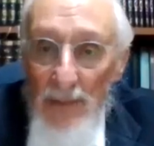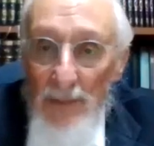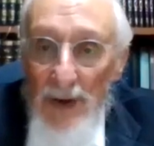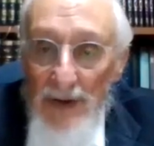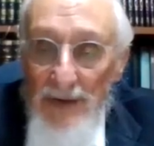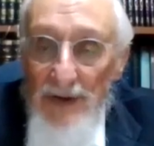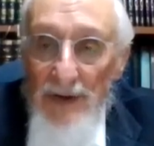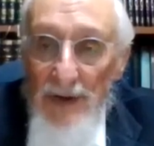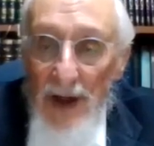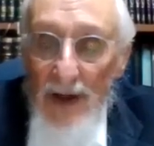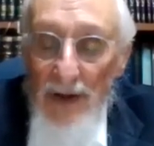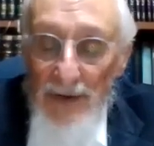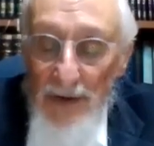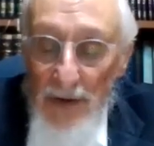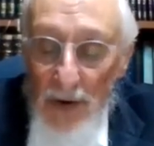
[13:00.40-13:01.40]
it makes the
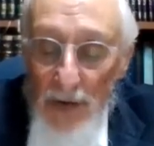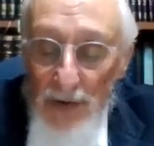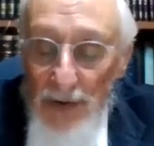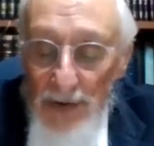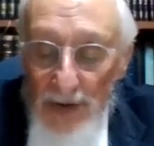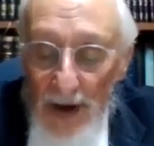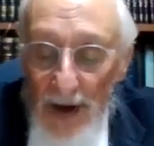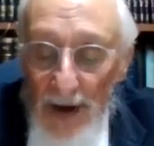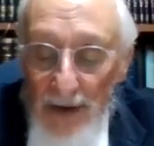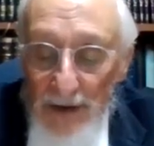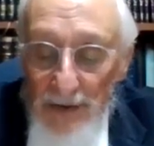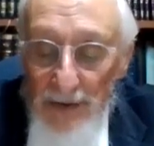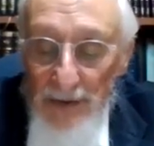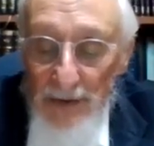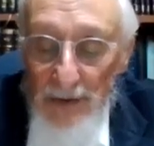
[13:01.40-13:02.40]
talis a kosher
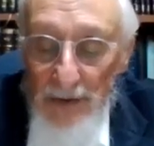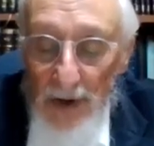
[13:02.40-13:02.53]
talis.